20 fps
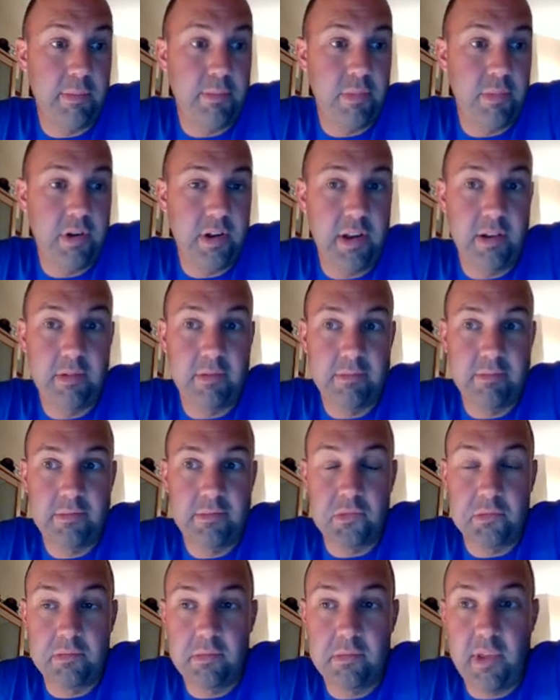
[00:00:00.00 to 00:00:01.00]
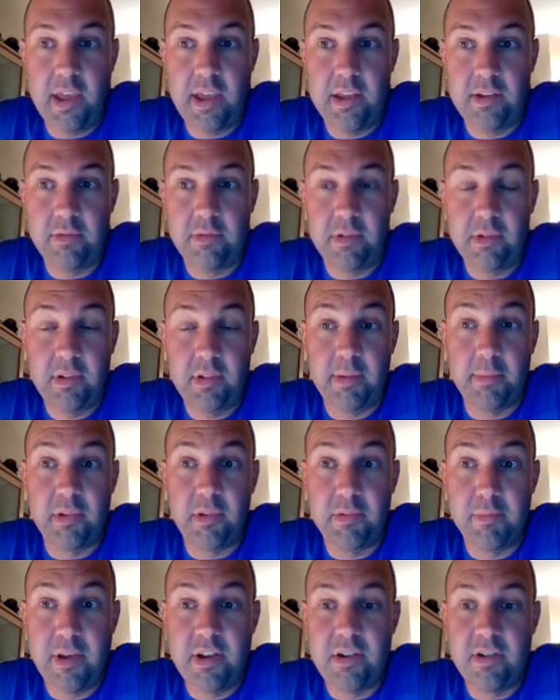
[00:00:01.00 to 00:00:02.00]
to put as some of
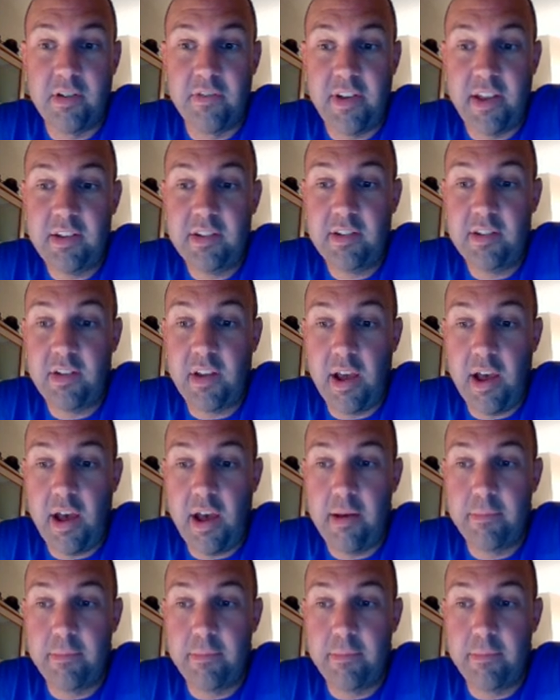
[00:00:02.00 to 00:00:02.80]
those major events